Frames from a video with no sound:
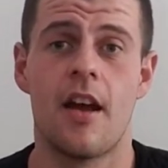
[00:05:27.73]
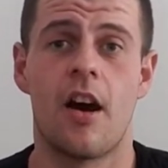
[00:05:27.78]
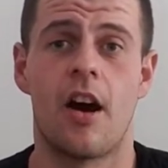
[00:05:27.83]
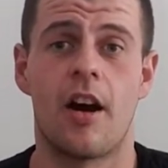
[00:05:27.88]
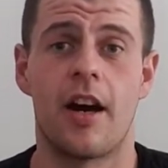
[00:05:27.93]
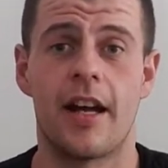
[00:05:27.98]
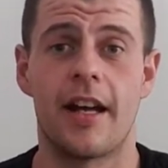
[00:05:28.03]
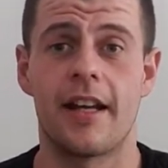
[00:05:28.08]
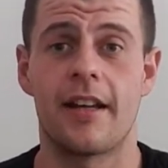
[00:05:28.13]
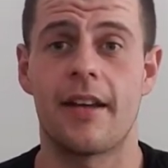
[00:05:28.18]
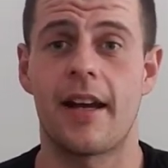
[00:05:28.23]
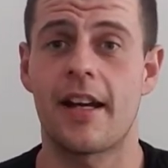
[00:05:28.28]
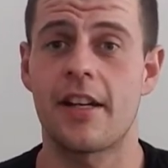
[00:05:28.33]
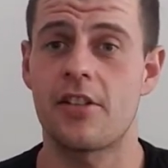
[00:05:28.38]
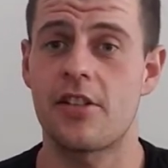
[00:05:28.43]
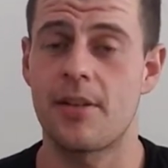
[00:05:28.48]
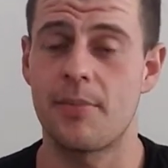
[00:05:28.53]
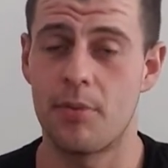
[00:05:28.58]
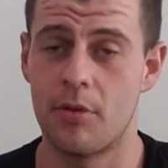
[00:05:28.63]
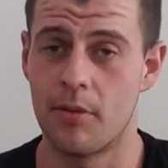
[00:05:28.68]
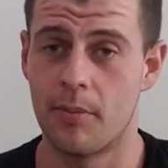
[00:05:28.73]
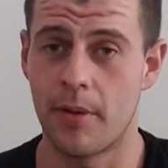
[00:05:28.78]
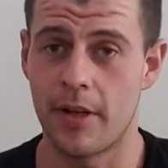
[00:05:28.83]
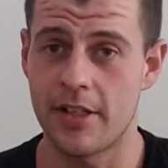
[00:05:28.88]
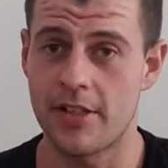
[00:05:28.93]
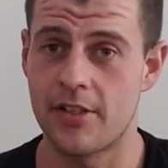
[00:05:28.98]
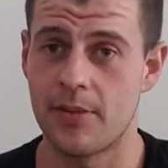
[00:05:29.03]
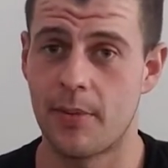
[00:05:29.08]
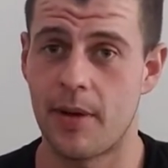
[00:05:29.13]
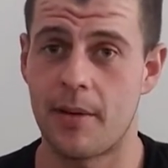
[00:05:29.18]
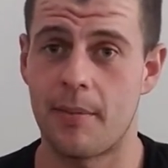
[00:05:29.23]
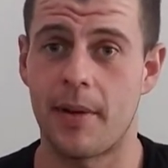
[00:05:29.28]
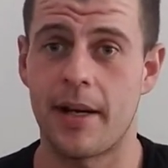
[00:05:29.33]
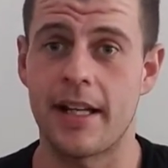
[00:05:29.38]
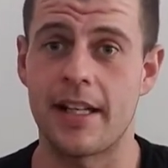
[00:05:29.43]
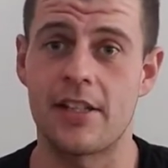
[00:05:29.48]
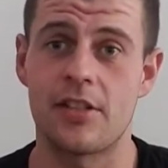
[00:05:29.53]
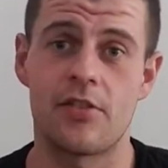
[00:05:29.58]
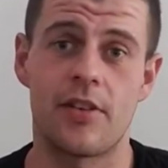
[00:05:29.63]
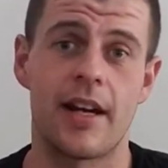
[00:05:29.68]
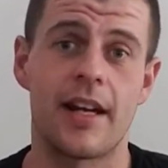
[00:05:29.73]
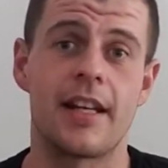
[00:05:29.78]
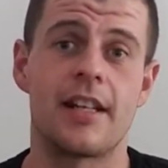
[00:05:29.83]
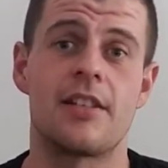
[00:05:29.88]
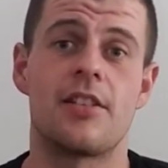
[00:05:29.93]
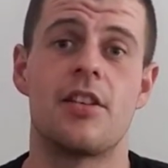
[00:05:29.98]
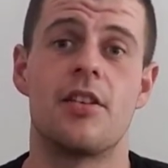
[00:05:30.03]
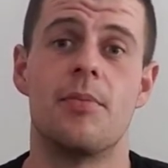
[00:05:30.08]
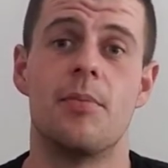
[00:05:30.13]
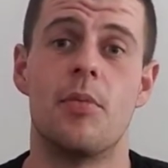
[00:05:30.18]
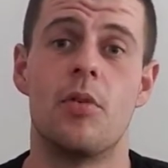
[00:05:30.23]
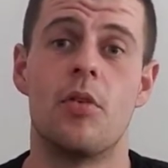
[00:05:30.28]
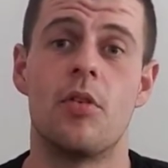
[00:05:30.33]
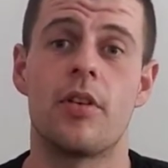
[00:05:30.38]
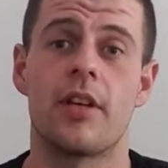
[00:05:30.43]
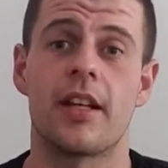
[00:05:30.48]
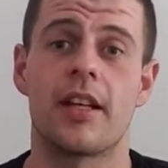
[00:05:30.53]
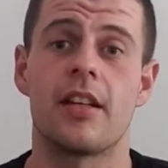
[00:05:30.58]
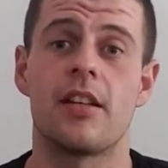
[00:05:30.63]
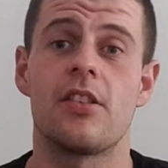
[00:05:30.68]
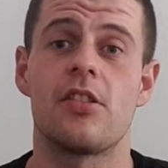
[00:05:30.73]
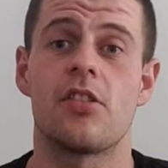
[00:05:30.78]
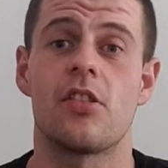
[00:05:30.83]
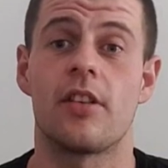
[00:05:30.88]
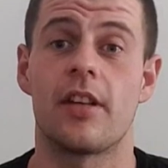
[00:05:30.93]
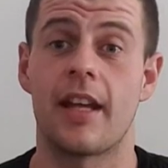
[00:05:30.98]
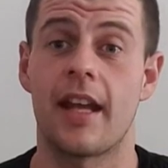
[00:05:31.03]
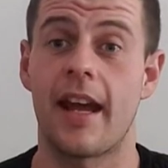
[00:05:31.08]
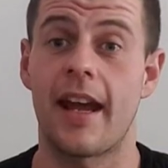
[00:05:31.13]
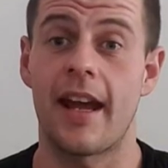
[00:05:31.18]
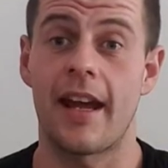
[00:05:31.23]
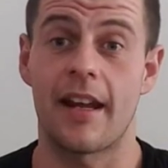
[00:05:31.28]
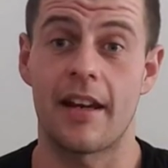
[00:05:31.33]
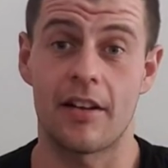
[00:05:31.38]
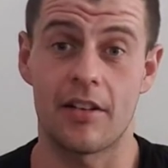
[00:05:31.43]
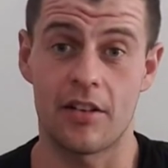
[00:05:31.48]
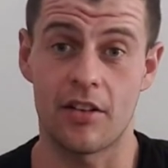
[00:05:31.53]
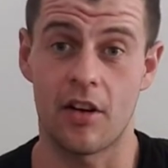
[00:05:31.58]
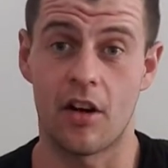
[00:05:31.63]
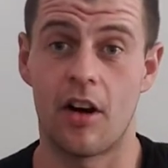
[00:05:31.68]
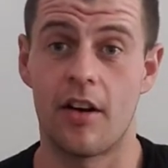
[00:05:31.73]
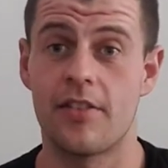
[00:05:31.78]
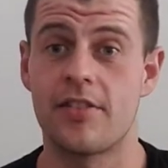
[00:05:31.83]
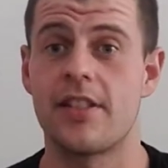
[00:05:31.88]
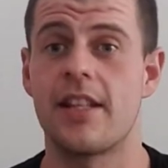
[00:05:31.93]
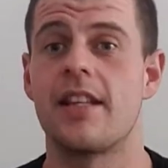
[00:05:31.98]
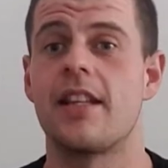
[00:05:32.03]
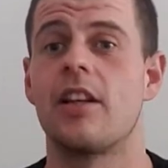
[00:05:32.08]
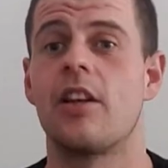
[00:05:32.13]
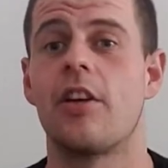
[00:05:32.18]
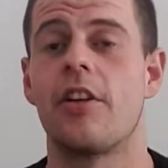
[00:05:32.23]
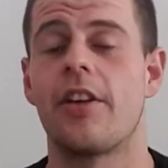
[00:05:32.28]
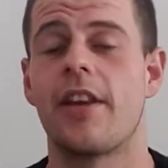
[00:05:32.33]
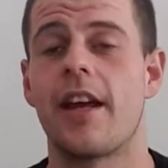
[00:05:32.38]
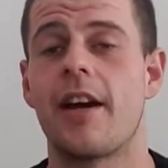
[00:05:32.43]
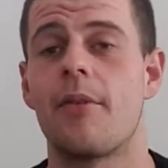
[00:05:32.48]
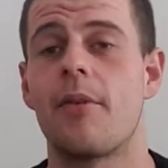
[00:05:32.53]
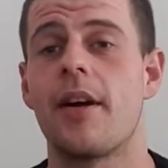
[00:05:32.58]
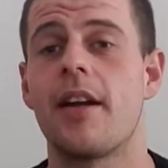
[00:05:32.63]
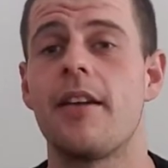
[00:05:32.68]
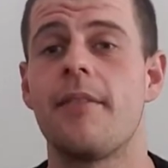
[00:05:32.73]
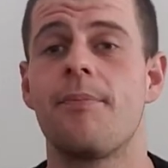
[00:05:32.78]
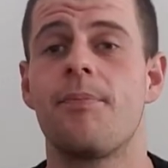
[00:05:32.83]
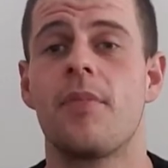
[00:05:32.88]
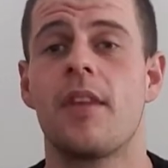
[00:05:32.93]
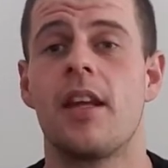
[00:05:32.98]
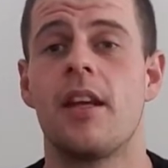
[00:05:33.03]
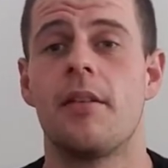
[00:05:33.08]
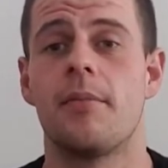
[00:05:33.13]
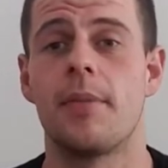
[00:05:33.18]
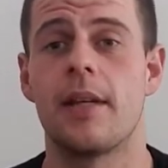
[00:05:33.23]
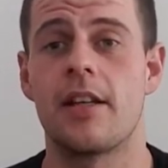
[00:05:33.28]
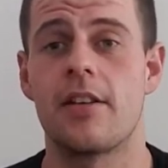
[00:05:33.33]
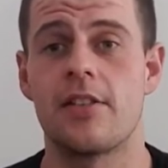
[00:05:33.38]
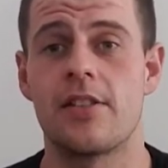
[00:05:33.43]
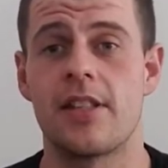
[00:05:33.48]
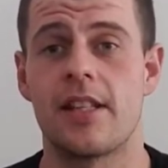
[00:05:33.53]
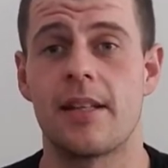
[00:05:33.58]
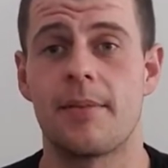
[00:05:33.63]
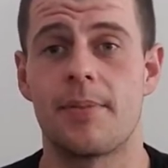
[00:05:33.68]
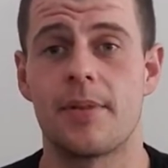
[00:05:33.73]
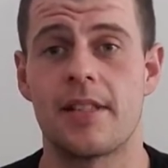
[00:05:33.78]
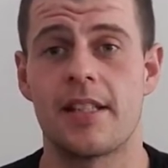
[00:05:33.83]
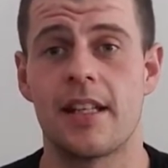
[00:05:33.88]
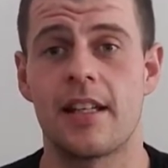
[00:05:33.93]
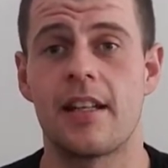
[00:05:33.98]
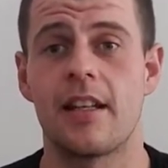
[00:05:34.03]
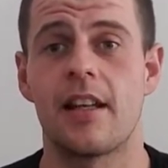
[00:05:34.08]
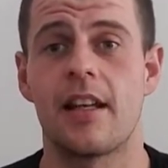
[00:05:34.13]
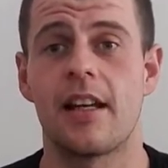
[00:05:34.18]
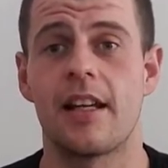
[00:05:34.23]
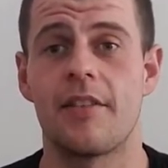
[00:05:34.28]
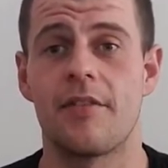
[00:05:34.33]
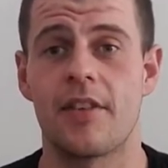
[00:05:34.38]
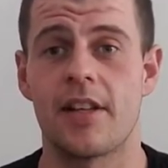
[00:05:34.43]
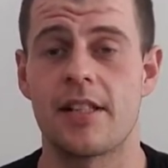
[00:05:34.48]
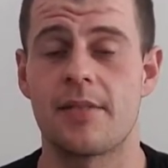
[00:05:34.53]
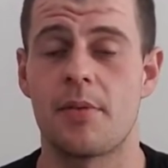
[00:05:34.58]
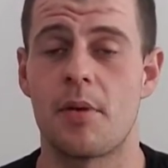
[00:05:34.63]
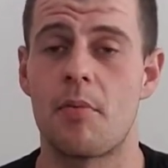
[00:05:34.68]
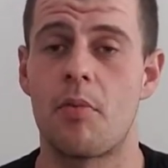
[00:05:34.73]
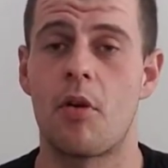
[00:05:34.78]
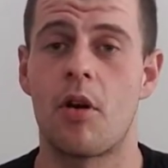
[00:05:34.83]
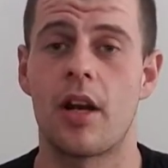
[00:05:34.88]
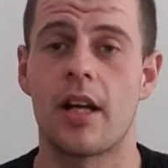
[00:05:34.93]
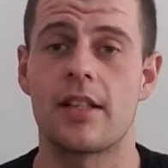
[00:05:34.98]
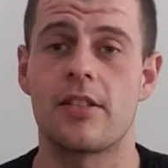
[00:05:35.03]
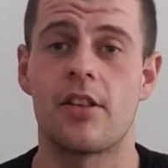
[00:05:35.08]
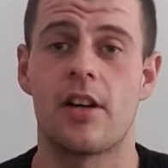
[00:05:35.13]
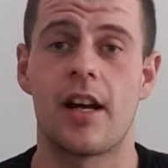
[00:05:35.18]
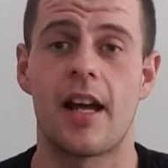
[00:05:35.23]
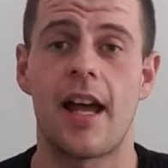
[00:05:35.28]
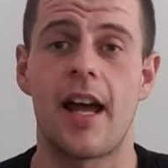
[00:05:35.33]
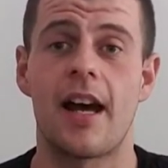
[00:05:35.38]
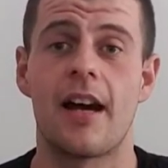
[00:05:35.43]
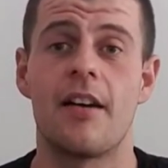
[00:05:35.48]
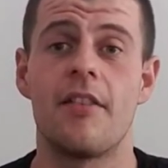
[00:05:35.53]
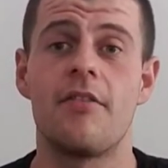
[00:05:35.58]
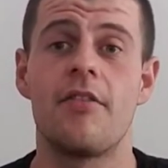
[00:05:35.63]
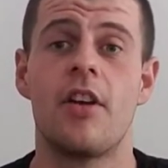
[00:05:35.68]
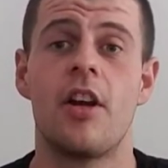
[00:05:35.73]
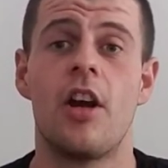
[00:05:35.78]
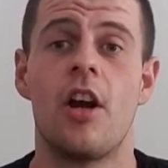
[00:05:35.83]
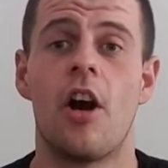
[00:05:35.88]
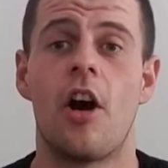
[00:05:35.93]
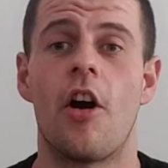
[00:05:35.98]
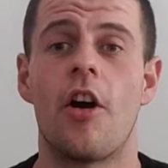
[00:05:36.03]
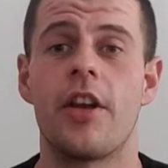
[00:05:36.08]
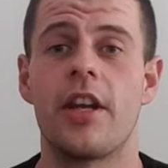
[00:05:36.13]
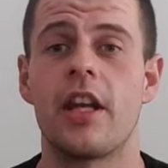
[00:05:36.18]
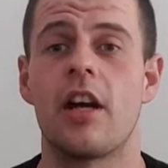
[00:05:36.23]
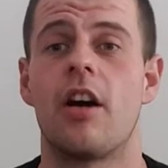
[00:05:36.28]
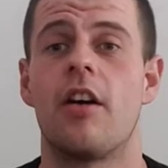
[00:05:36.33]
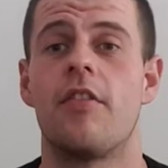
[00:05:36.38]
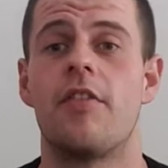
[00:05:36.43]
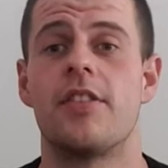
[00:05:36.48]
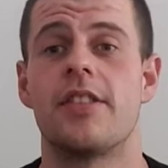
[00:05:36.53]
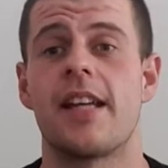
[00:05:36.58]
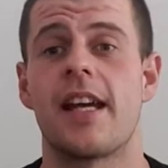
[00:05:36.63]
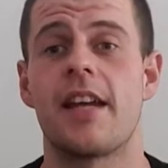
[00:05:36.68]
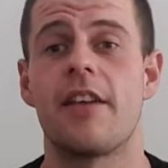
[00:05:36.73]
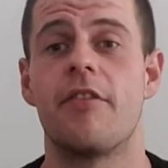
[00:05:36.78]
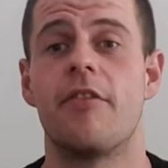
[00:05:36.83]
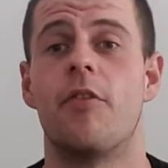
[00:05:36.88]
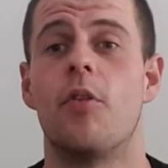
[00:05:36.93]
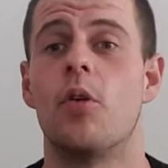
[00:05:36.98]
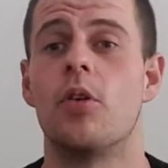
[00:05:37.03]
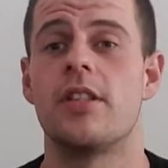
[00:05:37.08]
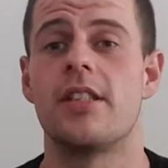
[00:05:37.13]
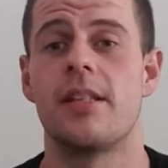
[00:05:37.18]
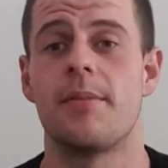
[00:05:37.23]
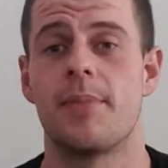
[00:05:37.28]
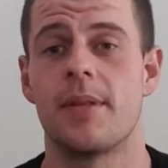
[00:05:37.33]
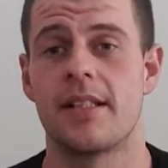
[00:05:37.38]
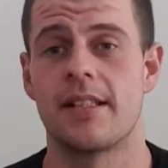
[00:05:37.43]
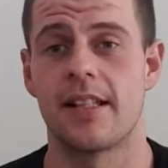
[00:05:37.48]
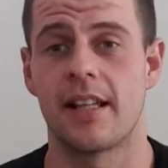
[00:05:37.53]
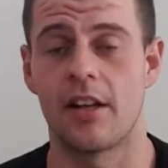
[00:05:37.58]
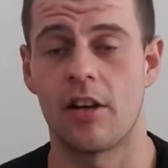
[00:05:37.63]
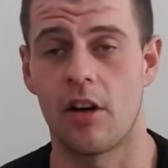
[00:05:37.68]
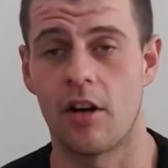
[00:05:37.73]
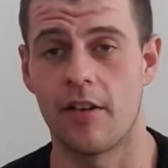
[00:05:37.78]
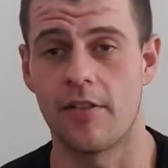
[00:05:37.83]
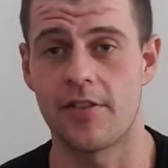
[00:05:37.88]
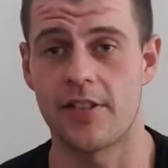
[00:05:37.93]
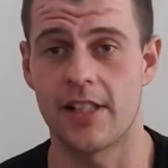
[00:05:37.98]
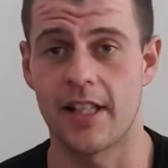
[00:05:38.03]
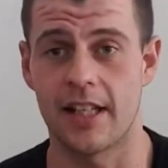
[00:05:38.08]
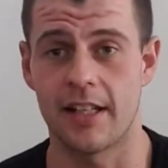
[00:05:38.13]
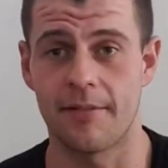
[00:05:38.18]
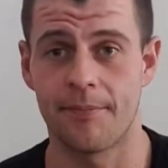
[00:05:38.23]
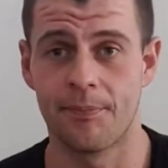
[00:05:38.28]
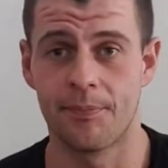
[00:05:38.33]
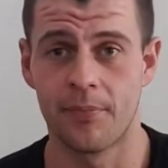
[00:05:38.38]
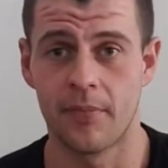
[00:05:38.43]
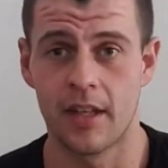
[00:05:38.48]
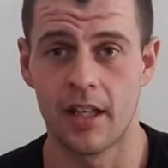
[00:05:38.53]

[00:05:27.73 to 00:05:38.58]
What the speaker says: I actually put most of my money straight into the mortgage and offset the loan that way, because the particular investment product I have only offers a 40% offset,